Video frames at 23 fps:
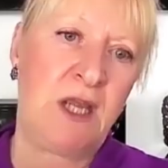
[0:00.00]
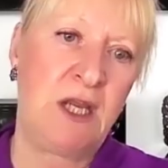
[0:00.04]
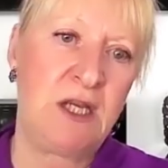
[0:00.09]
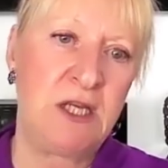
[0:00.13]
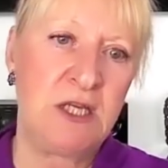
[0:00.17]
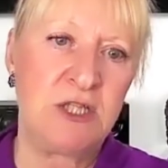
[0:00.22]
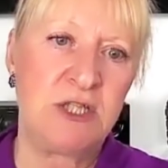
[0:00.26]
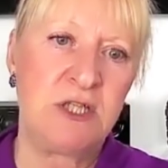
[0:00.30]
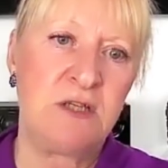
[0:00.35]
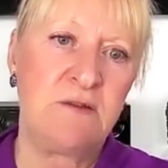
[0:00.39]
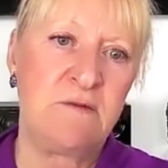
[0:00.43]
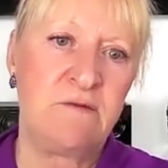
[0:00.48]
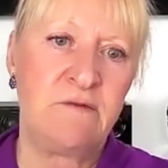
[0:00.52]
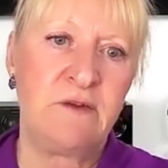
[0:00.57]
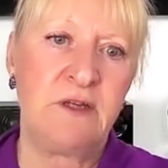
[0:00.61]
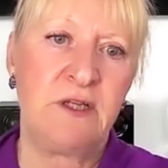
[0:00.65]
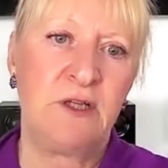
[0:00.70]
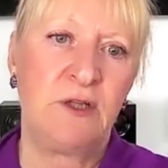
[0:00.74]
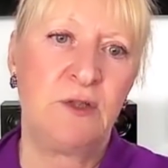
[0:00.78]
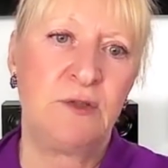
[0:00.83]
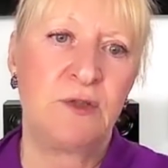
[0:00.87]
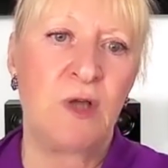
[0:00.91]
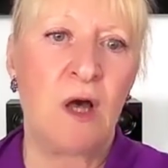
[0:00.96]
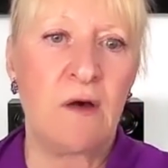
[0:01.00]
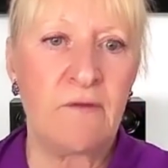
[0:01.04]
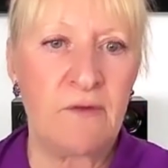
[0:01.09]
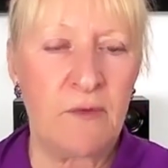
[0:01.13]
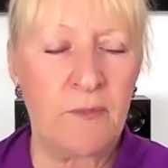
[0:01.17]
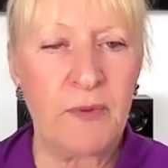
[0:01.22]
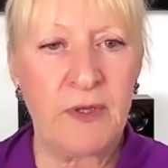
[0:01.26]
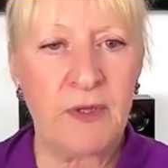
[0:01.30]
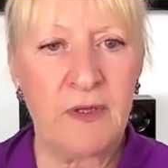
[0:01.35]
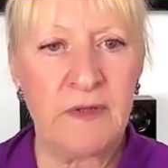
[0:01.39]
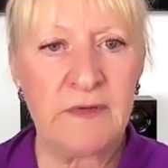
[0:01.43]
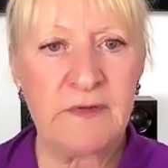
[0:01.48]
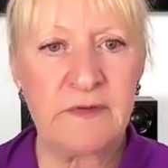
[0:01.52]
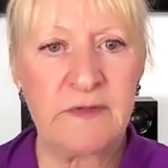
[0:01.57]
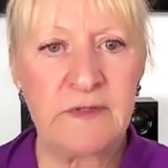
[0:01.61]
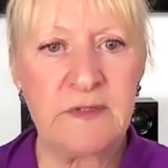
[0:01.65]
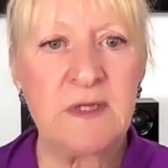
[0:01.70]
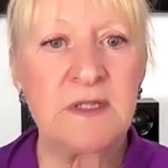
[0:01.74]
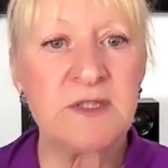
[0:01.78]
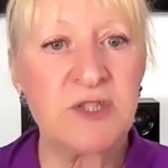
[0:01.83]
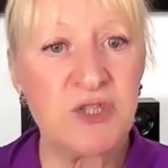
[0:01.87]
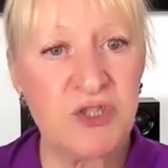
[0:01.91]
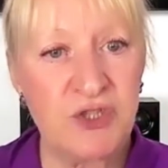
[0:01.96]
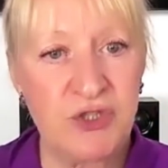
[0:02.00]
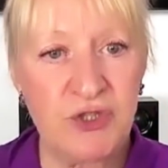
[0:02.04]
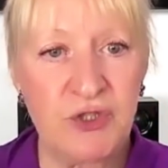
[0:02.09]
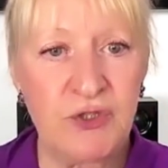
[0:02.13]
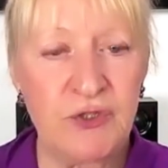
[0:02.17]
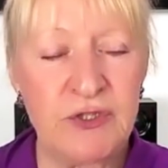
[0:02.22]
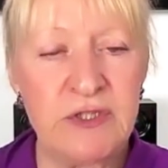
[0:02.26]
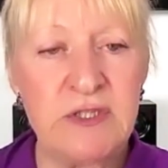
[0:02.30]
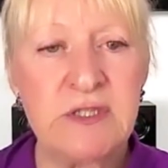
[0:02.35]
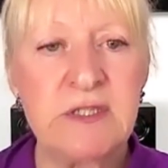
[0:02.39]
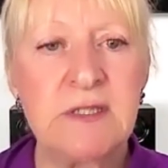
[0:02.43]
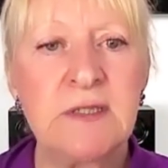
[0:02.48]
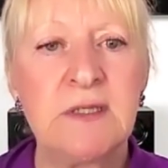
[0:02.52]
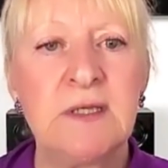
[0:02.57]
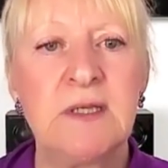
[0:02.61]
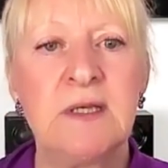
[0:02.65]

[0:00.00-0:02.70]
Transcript: energy field of a person, a student,